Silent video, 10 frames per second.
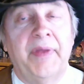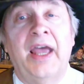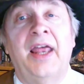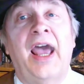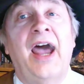
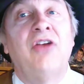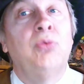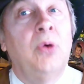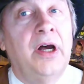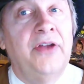and as
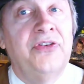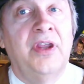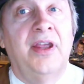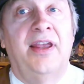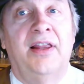was
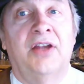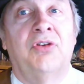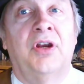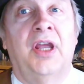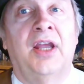
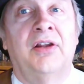electric,